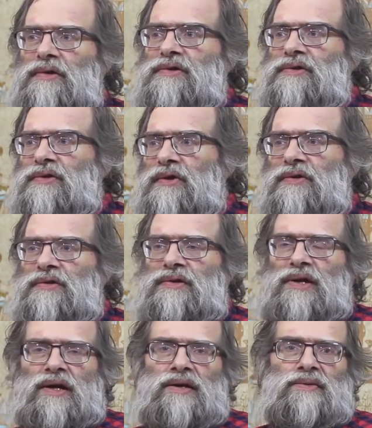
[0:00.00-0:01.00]

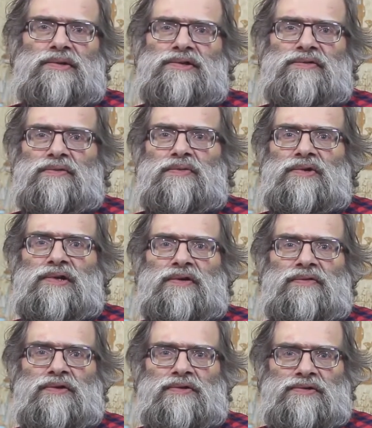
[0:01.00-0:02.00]
certain elements from
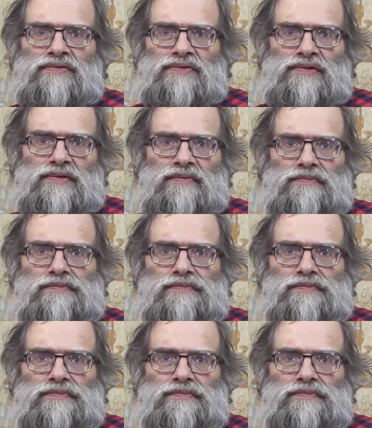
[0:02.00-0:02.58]
Greek philosophy.